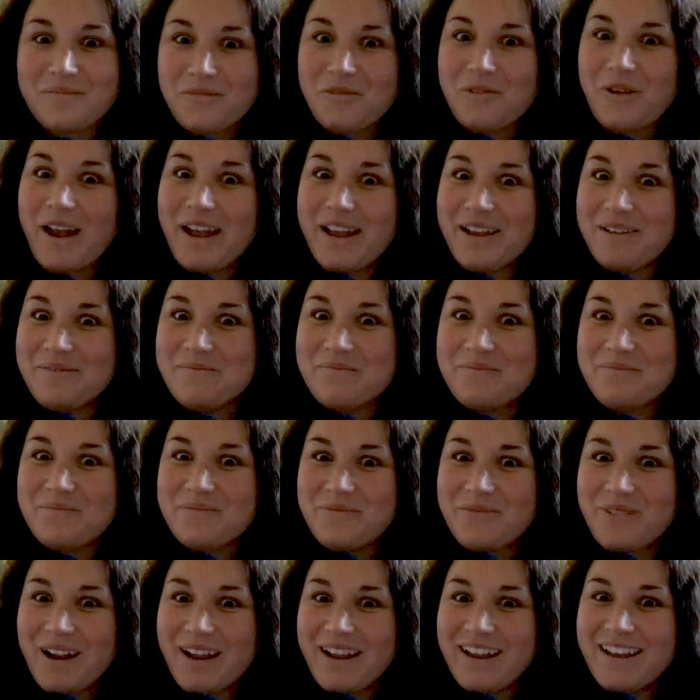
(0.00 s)
Right.
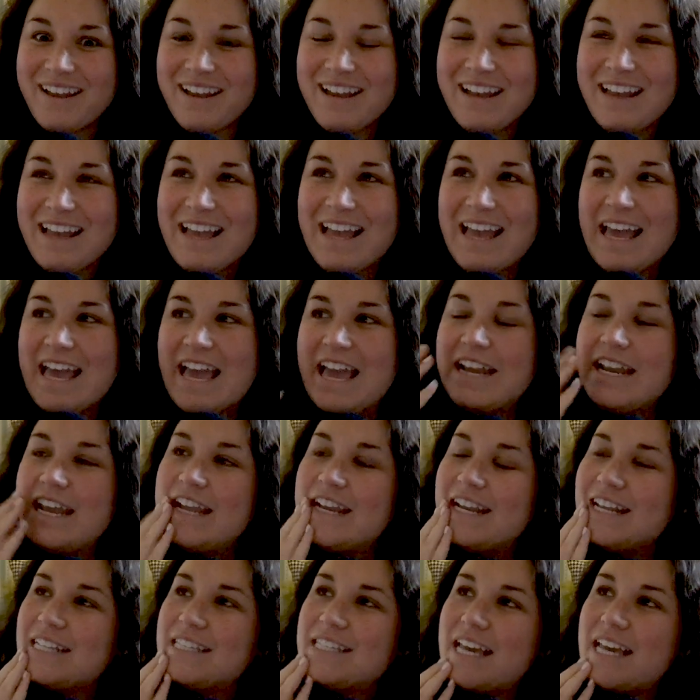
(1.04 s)
Right. And
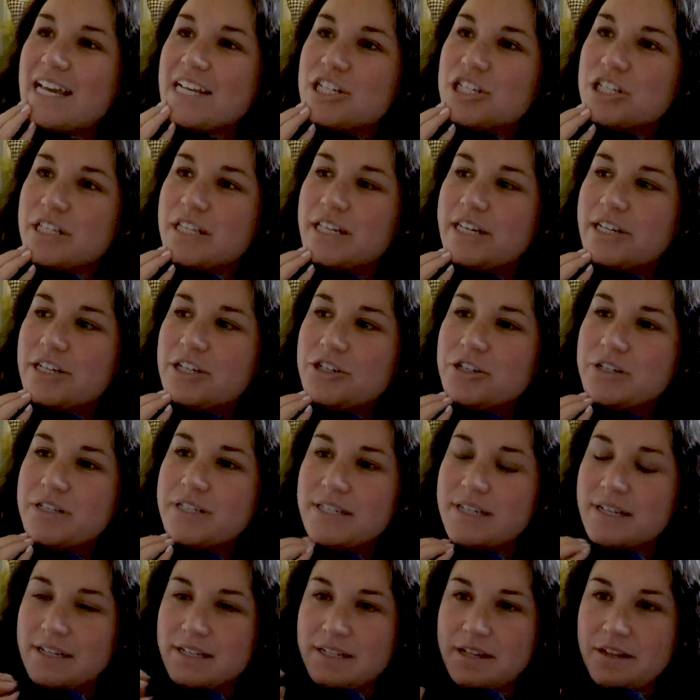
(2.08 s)
and it's actually
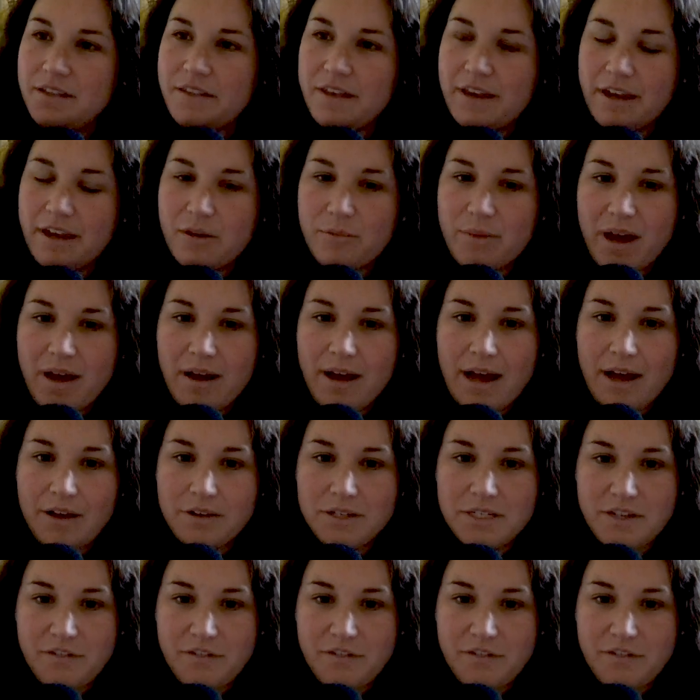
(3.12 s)
interesting to think about how